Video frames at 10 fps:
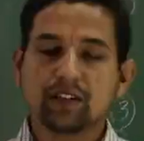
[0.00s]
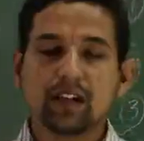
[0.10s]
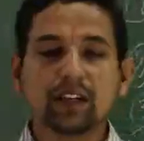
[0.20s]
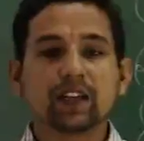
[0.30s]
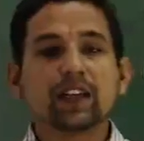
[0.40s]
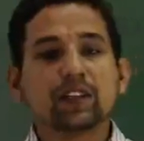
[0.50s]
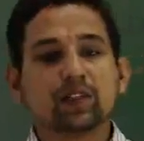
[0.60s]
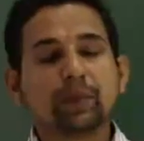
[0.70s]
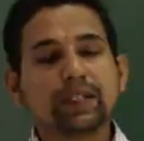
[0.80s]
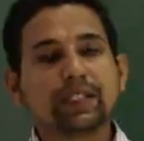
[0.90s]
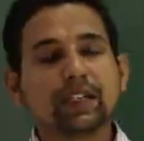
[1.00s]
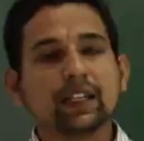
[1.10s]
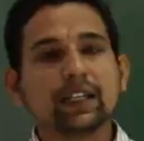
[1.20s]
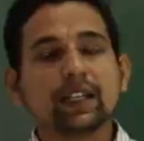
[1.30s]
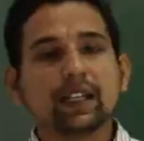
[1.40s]
Right? So
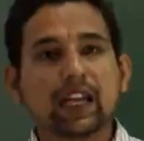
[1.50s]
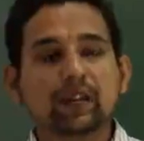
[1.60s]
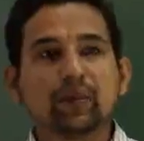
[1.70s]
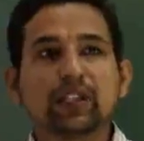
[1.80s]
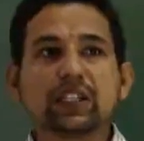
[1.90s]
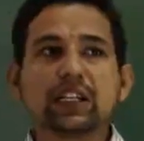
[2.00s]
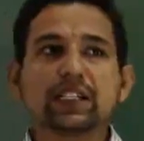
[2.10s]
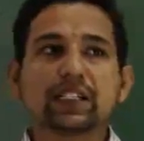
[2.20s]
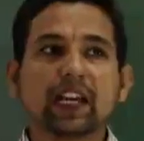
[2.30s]
basically animal cells